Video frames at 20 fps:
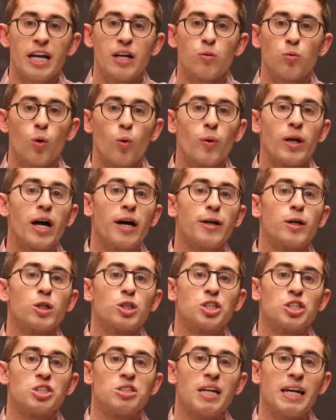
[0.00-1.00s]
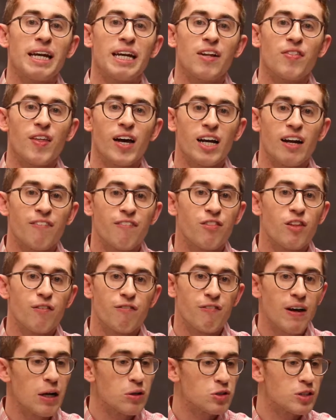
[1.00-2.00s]
we understand that the
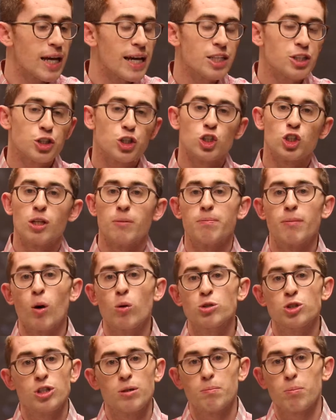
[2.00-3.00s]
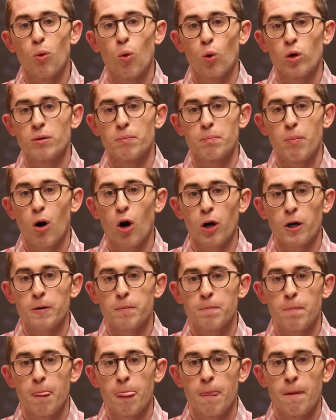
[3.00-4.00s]
foundation is the most important
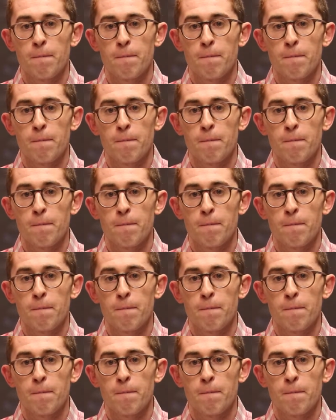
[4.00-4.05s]
part.